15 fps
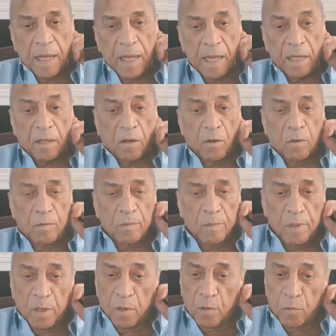Hello,
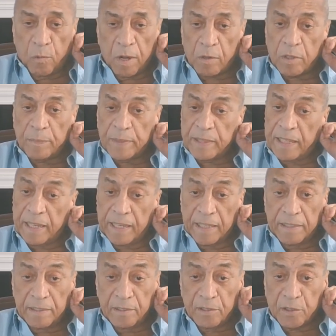welcome
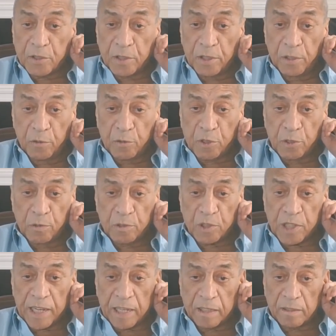again to the YouTube
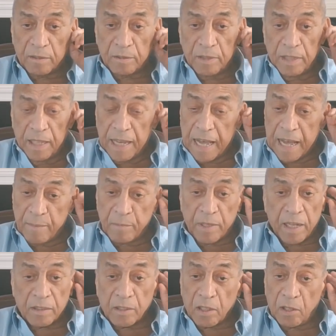channel. I'm
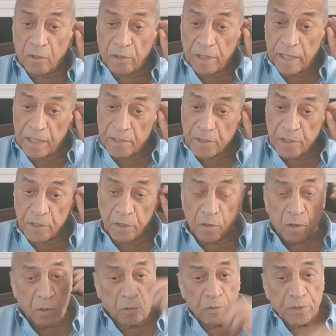Dr. Claude Anderson, your
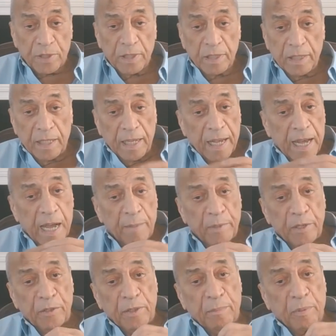host. I'm
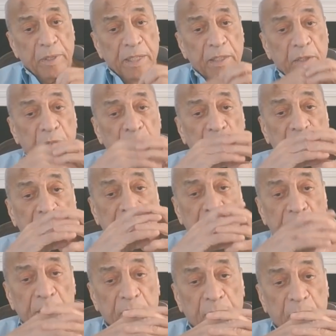here to bring you a
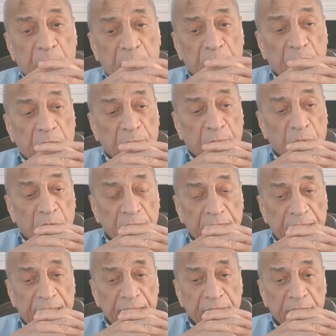section of
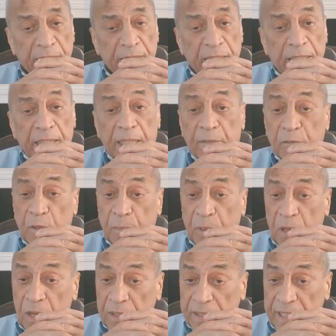broadcasting or
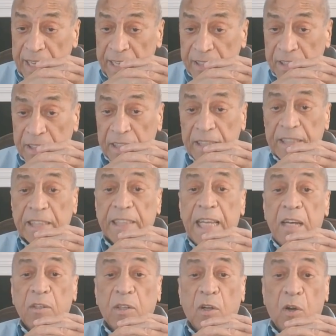podcasting. It is
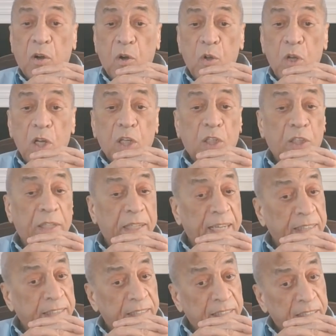now called
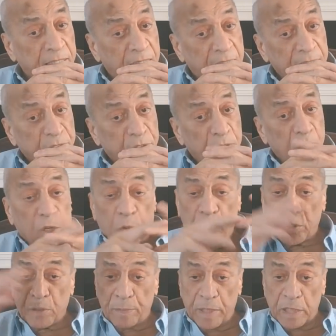Connecting the Dots,
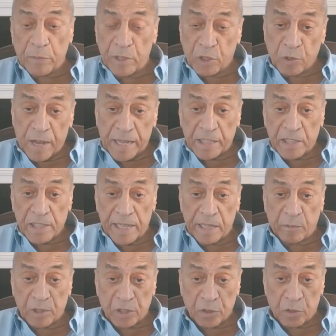which means we try to take
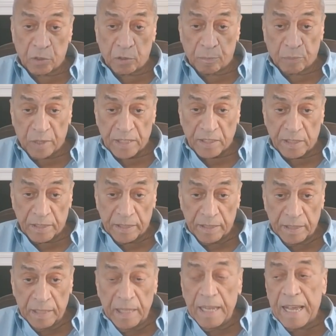what's going on
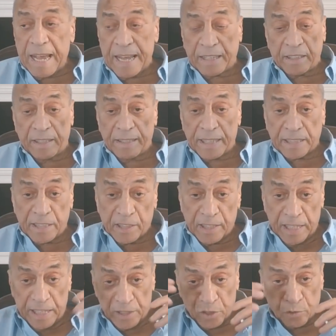presently and connect it to
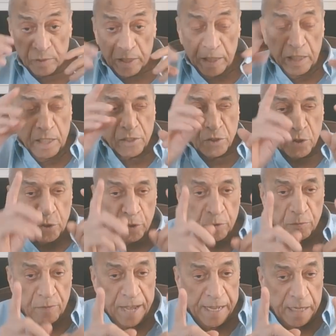history so you can
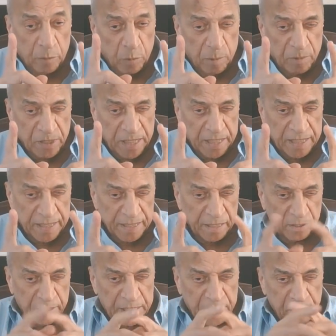find out what was in the
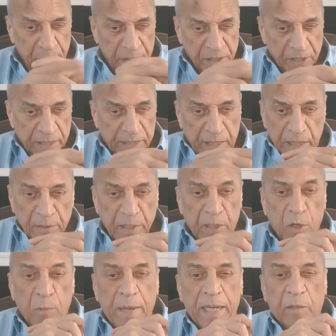center that's missing that
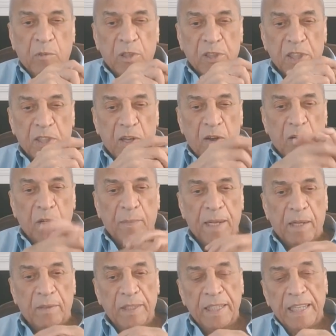nobody wants to talk
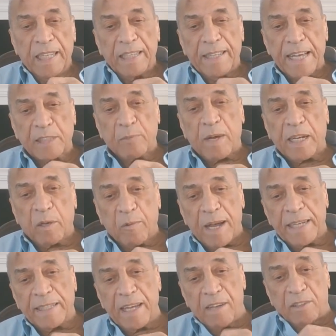about. That's why they're
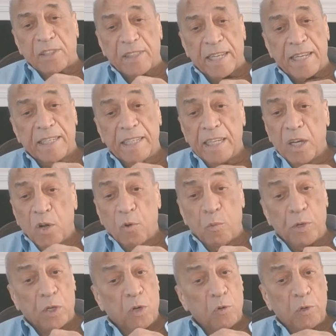right now saying
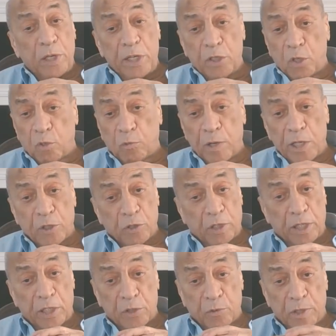we don't need no racial
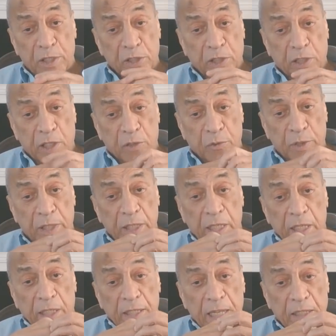history in this country.
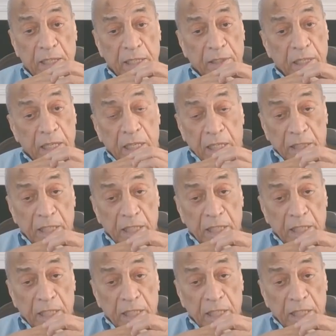We're